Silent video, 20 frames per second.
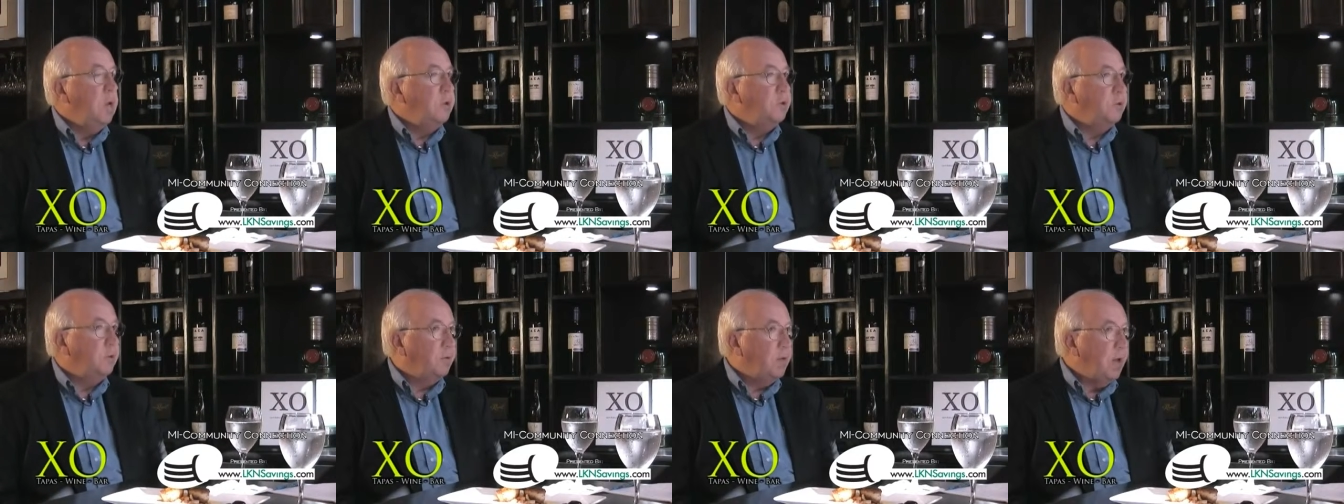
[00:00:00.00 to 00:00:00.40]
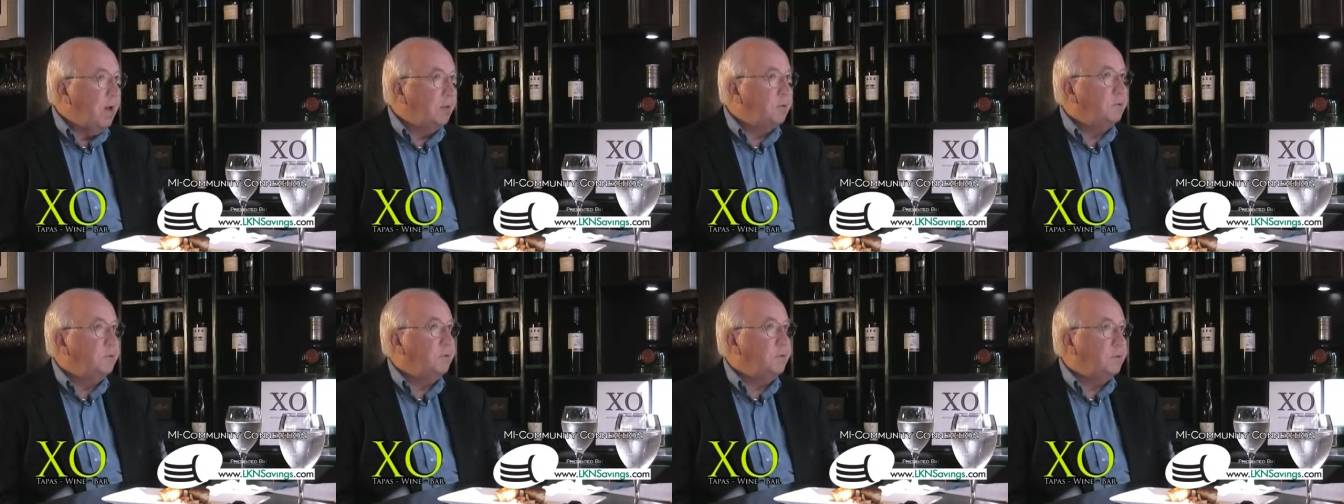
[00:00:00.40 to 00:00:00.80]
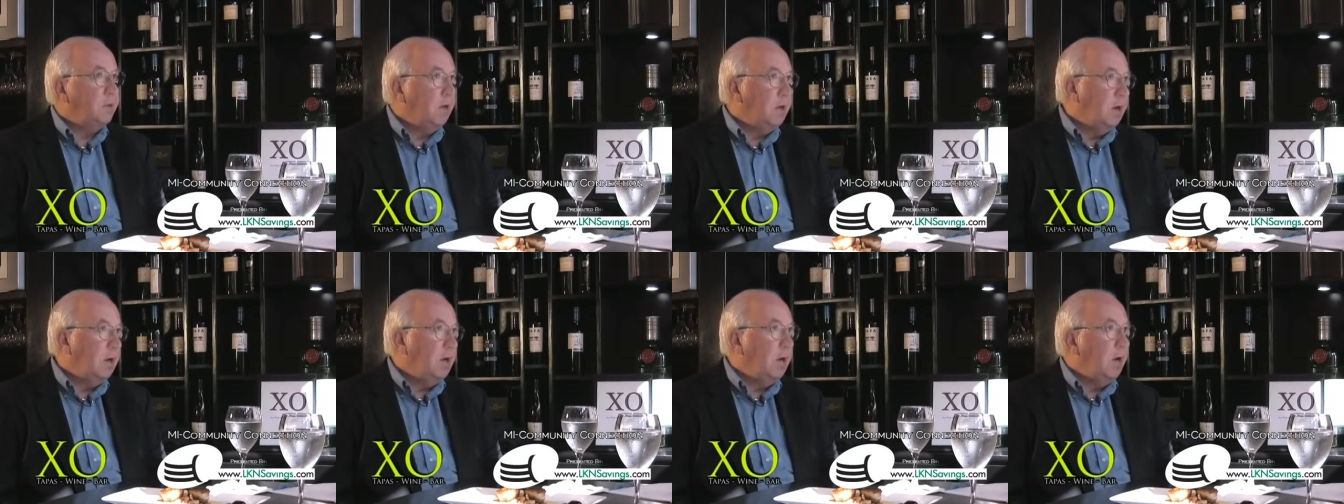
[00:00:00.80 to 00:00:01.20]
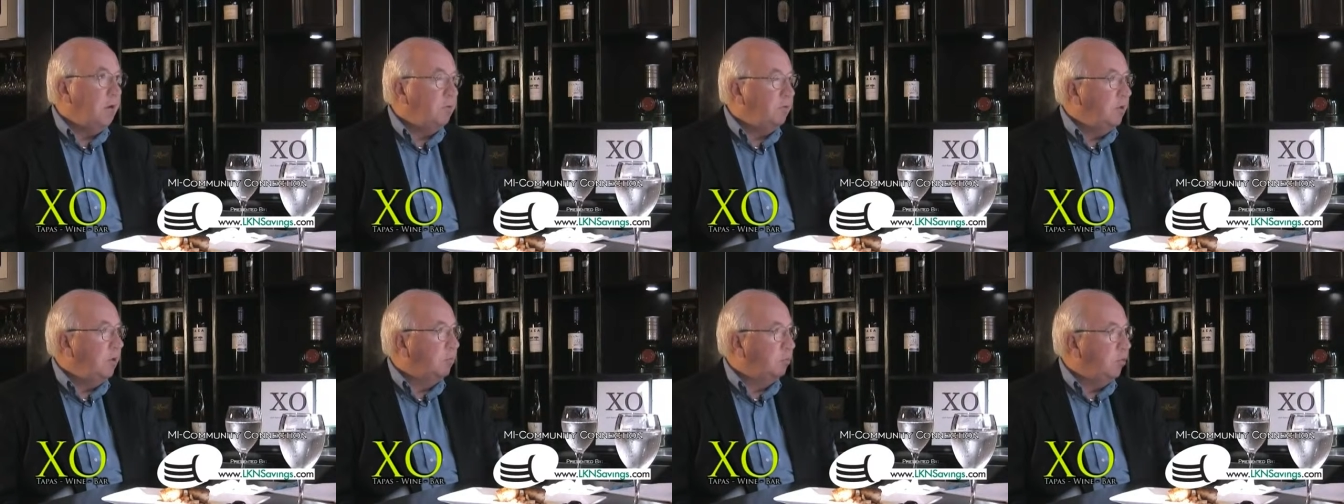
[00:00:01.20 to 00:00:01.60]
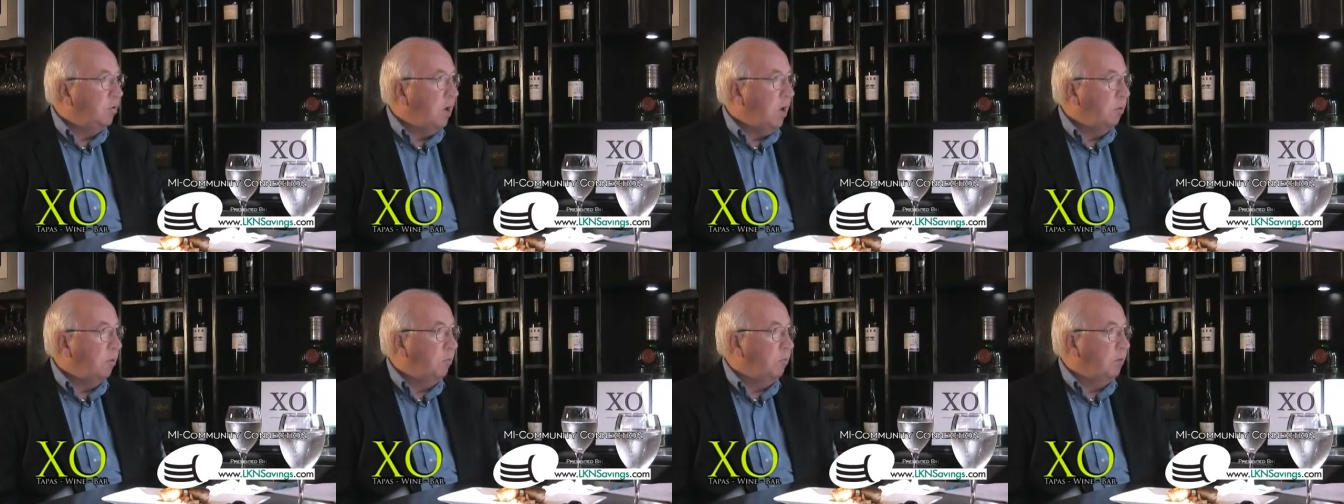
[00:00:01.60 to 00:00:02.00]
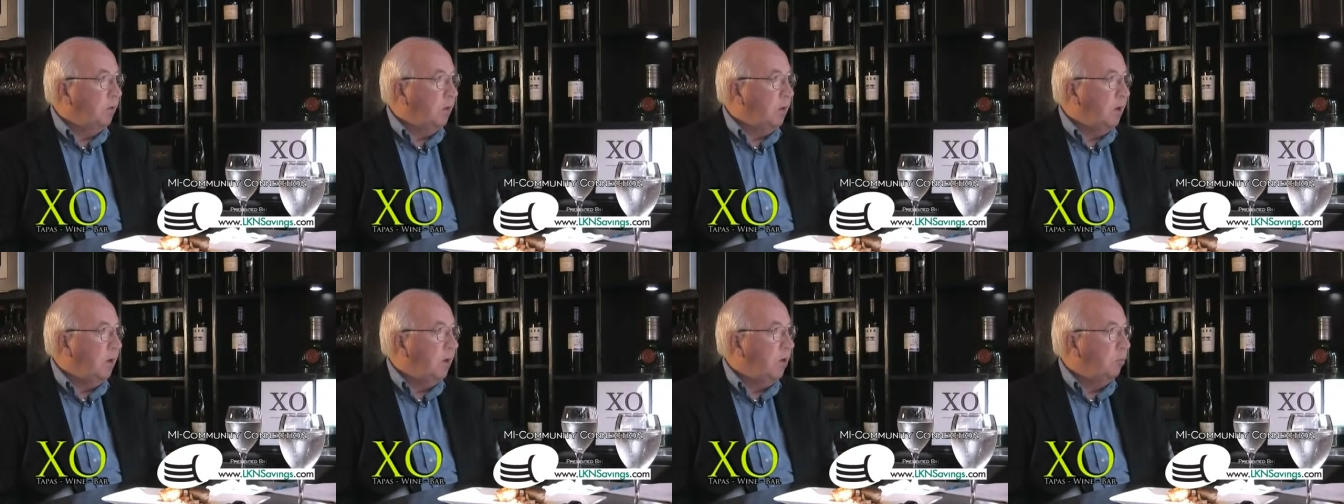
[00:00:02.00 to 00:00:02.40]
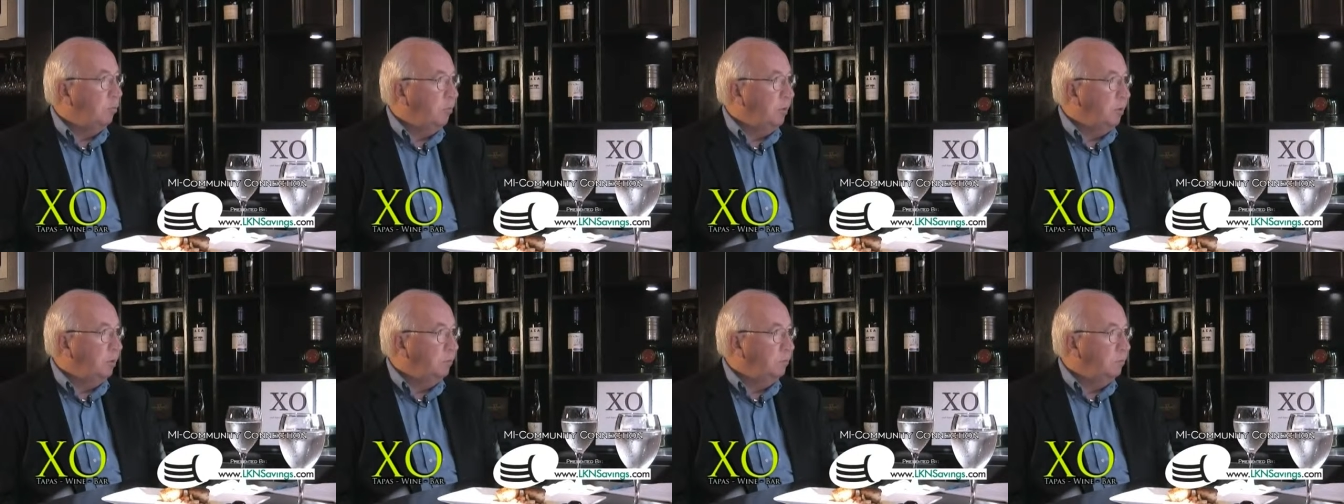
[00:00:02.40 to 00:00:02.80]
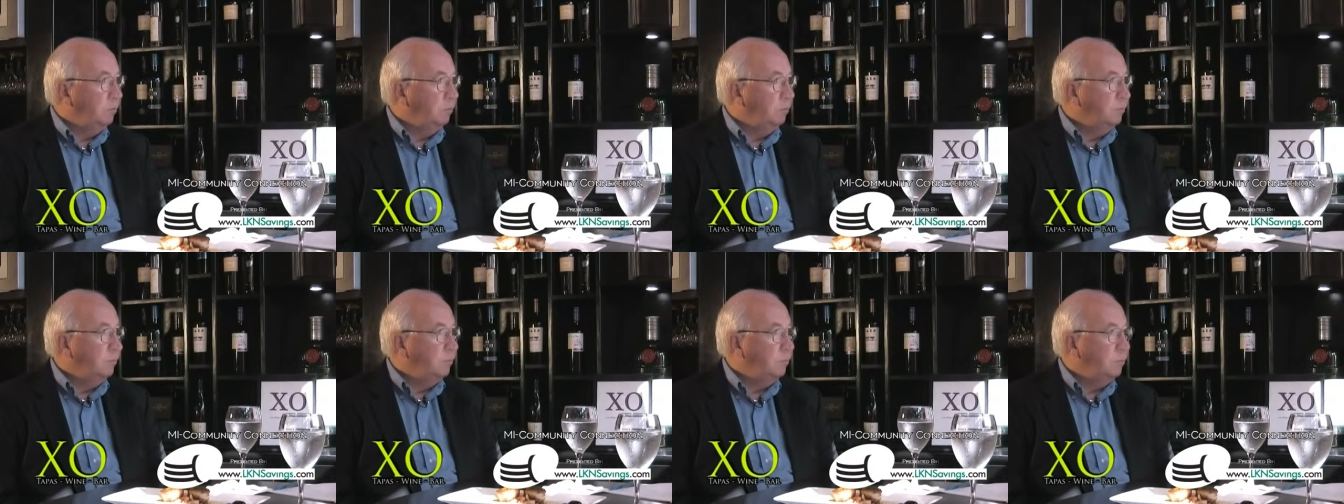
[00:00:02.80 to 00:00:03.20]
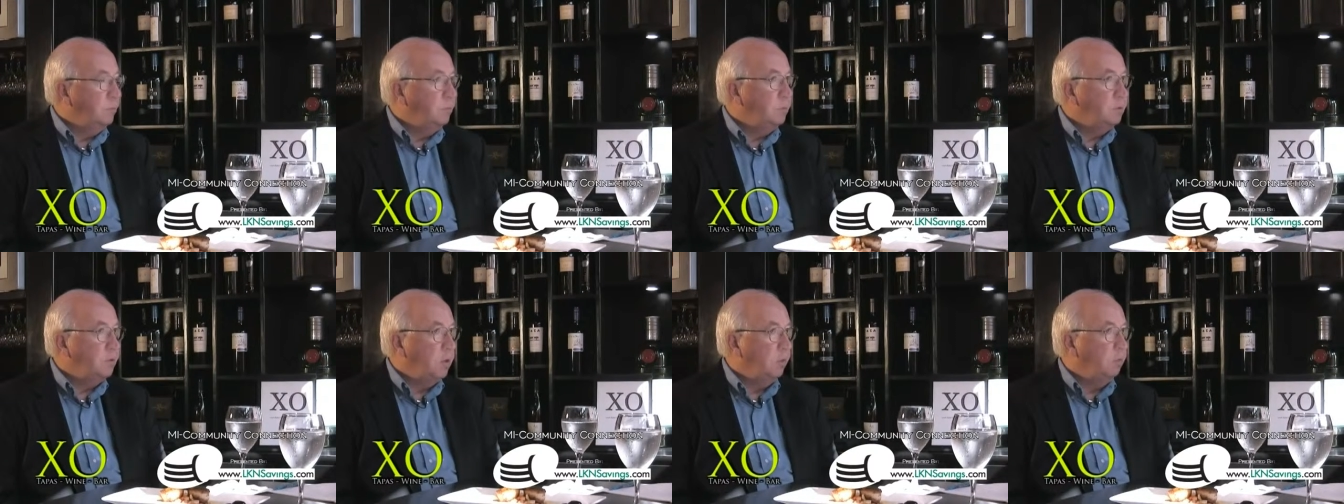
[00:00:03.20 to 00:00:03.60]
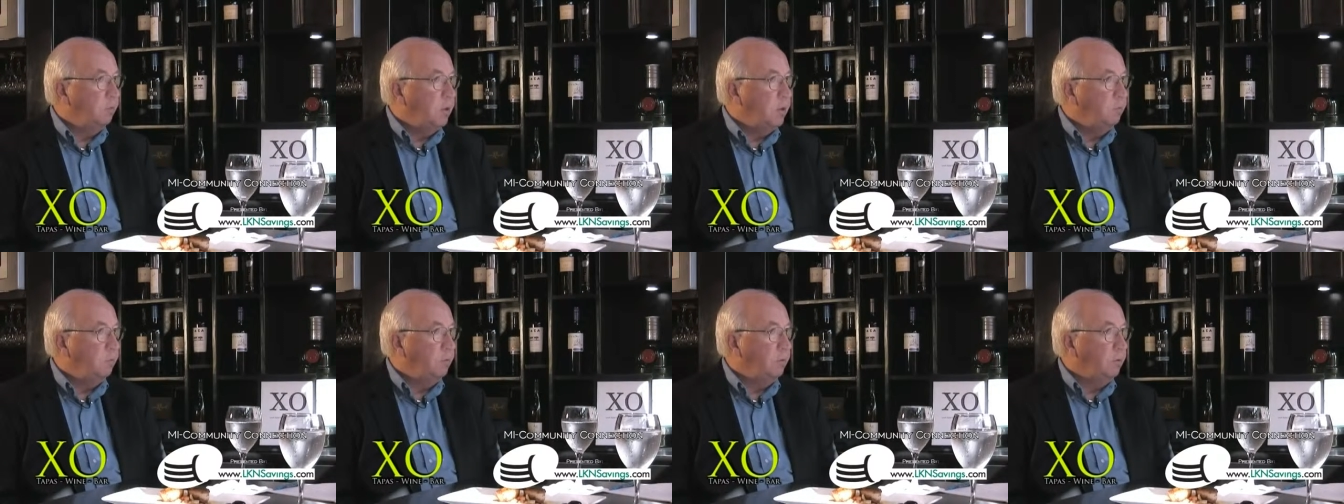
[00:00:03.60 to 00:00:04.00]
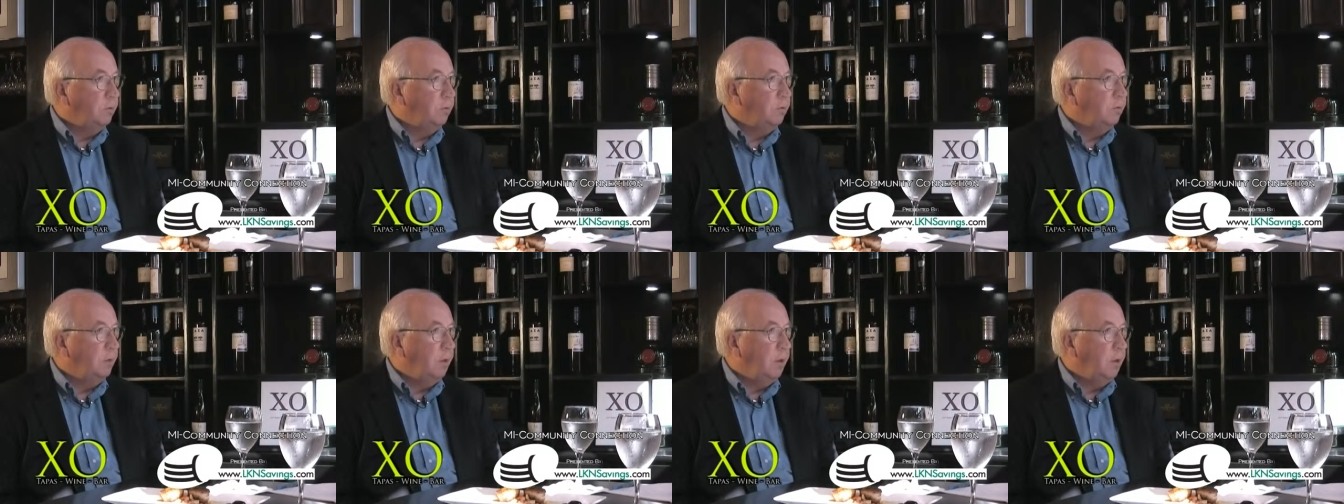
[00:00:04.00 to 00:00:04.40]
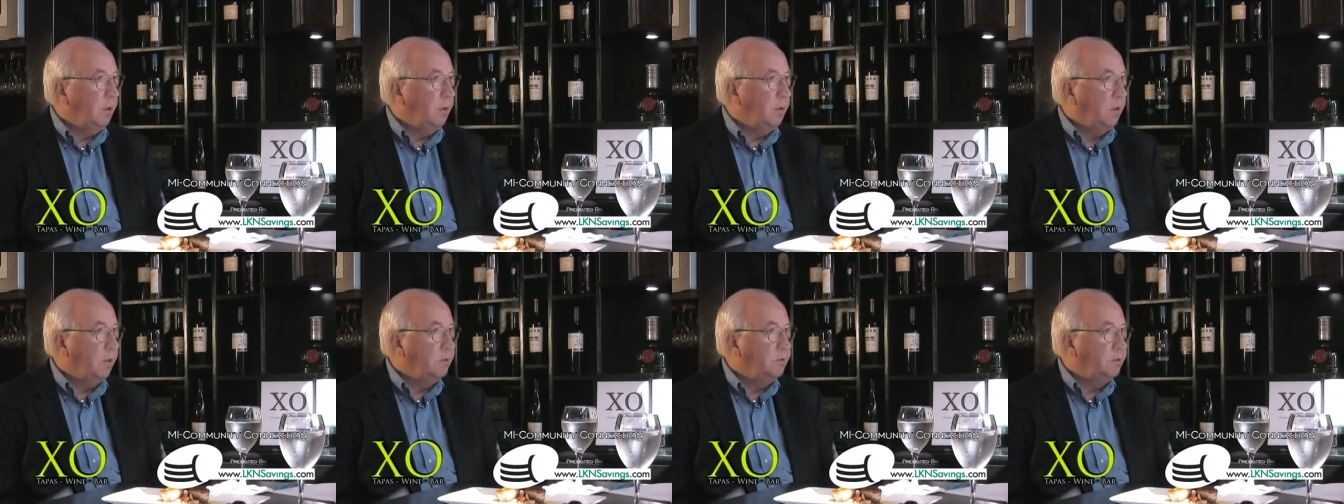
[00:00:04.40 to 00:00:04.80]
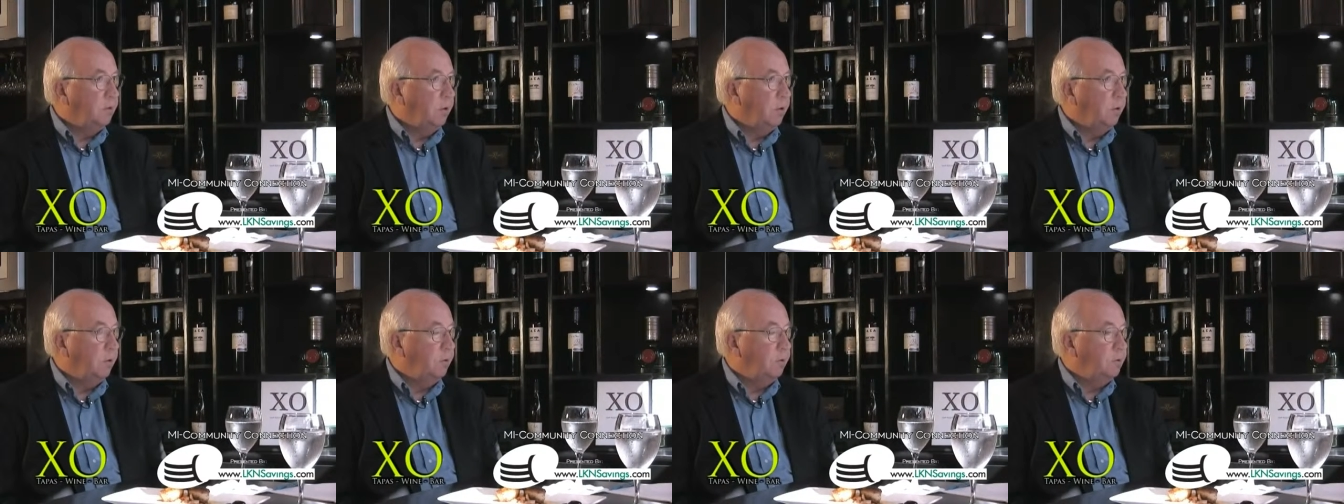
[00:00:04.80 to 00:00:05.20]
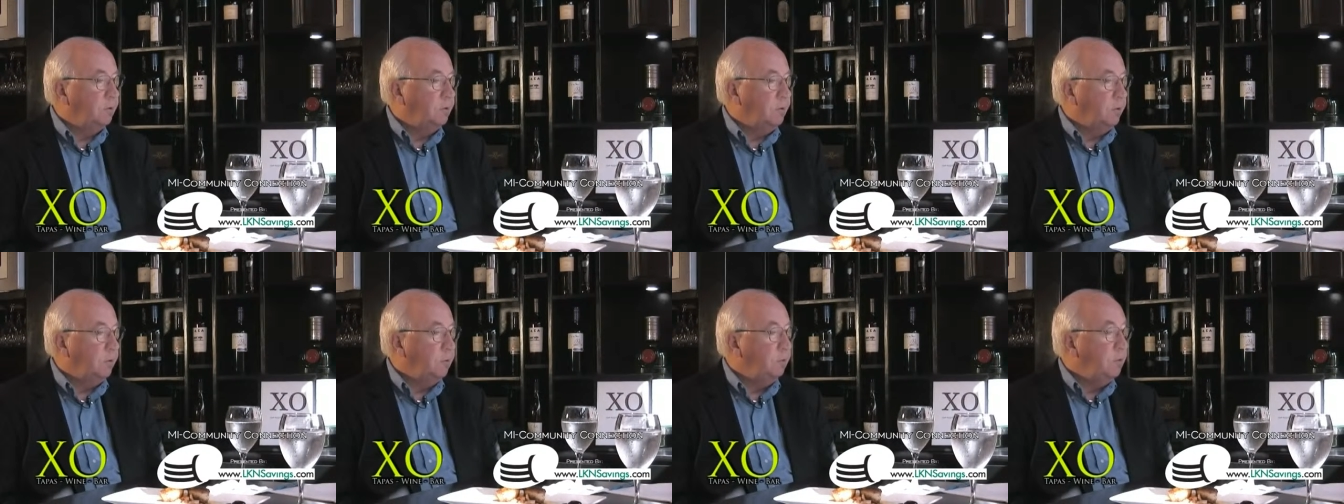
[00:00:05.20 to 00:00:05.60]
So that's, uh, I think, probably helping some people uh, get started. So